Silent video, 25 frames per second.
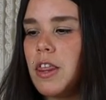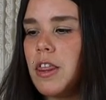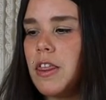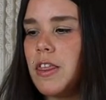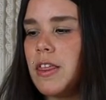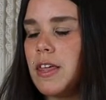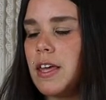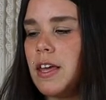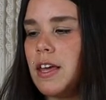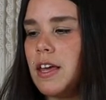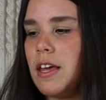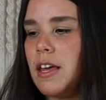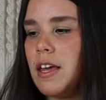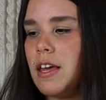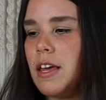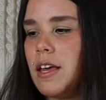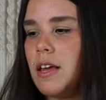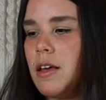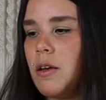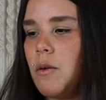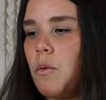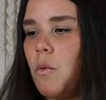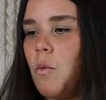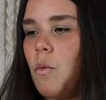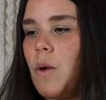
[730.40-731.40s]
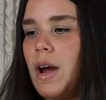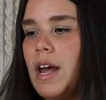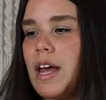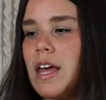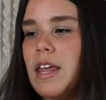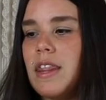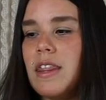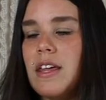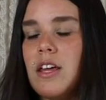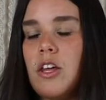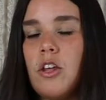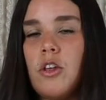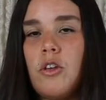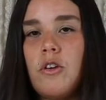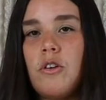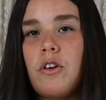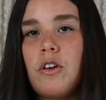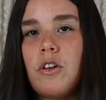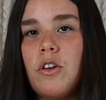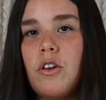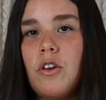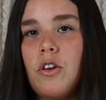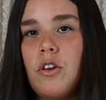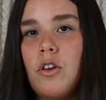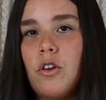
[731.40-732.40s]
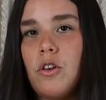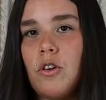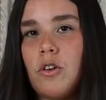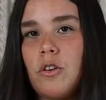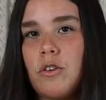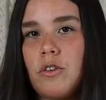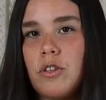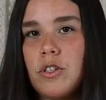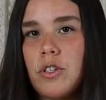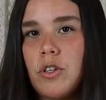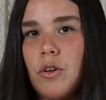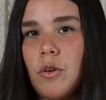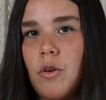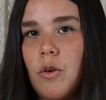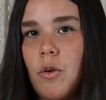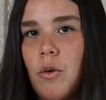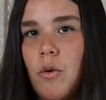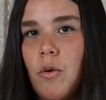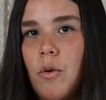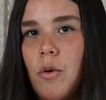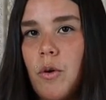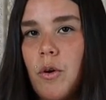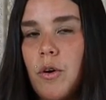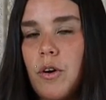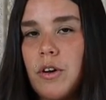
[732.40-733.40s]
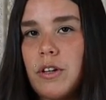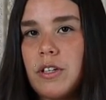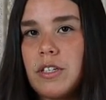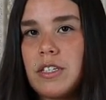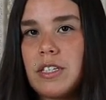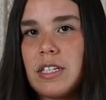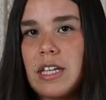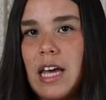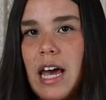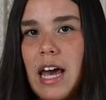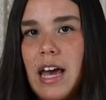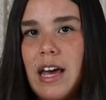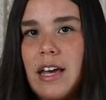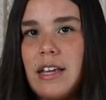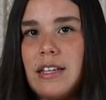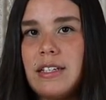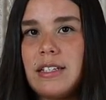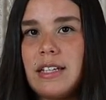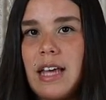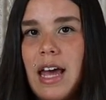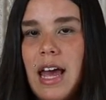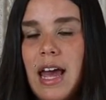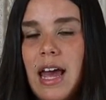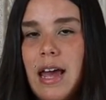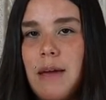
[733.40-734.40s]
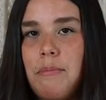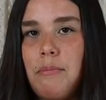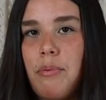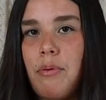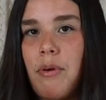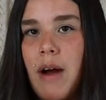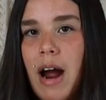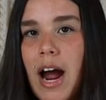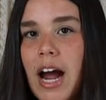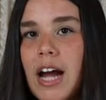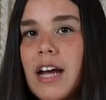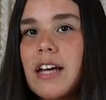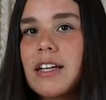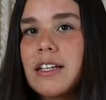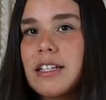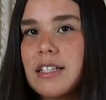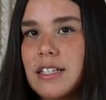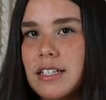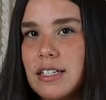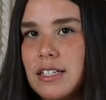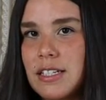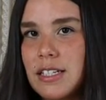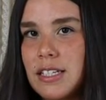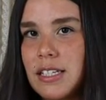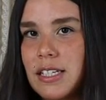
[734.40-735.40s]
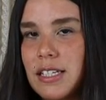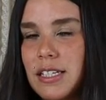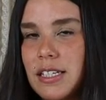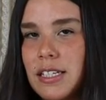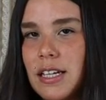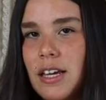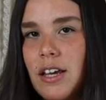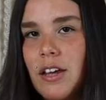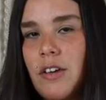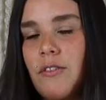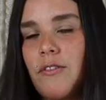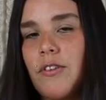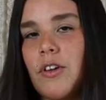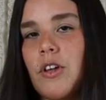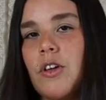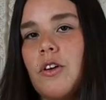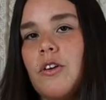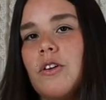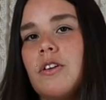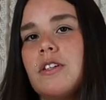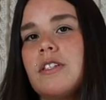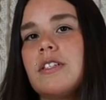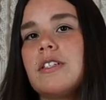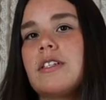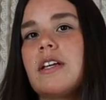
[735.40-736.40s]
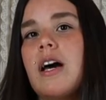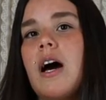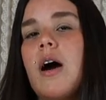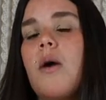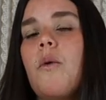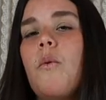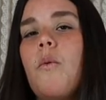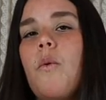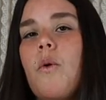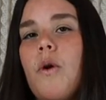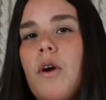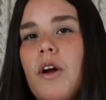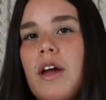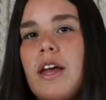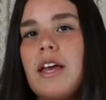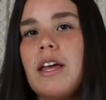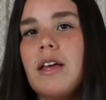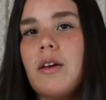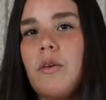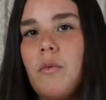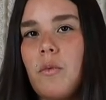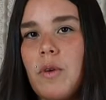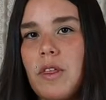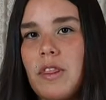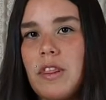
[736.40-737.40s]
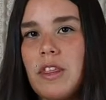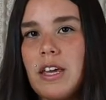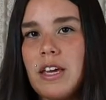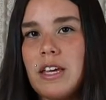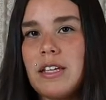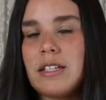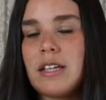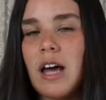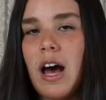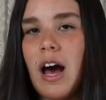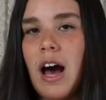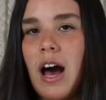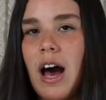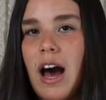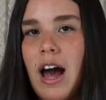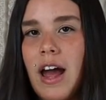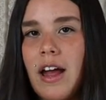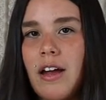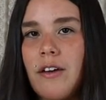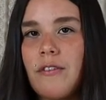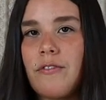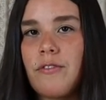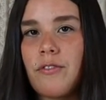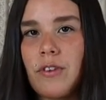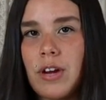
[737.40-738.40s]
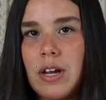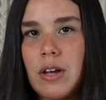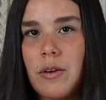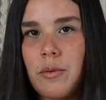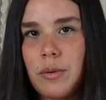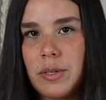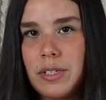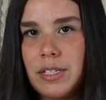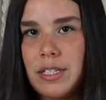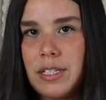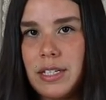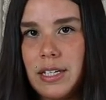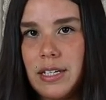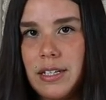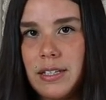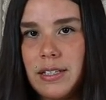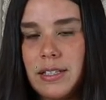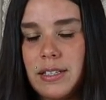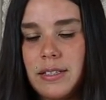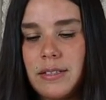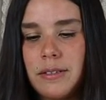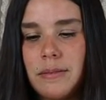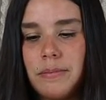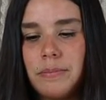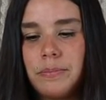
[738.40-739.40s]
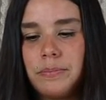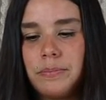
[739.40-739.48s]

the way that you can use your quartz as a practice for you to start working with these higher frequencies.